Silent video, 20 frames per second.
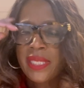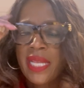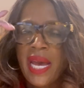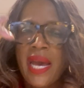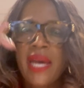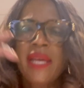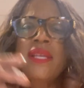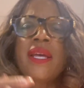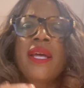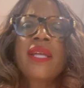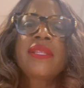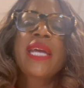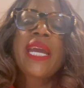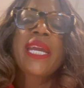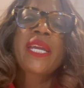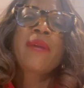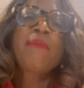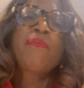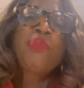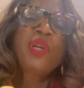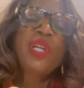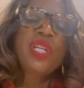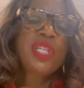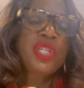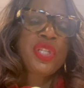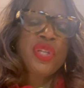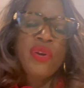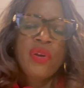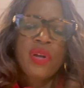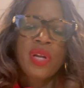that they can put
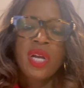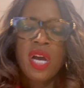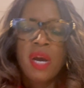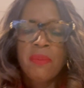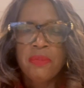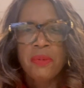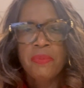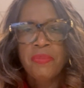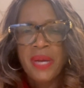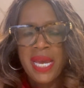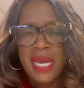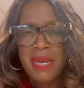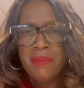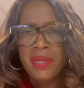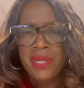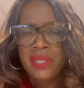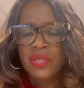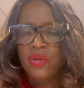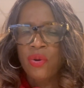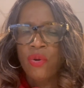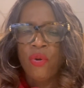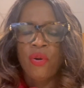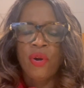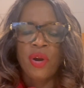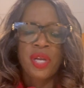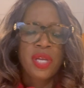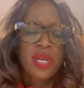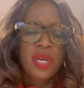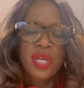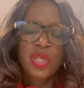your couple payments
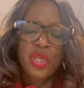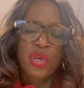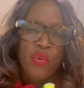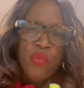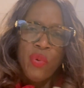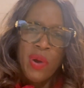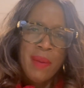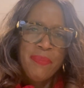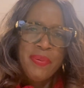or your one